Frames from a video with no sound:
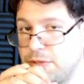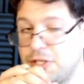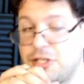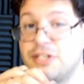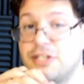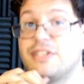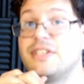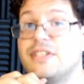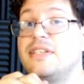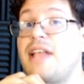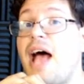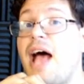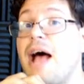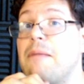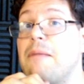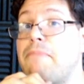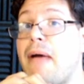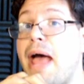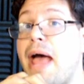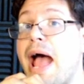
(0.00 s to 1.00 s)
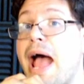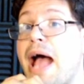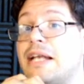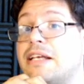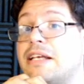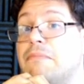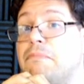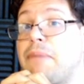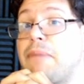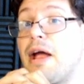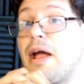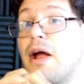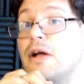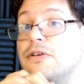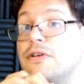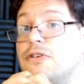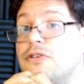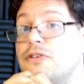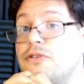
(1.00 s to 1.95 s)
which is not bad compared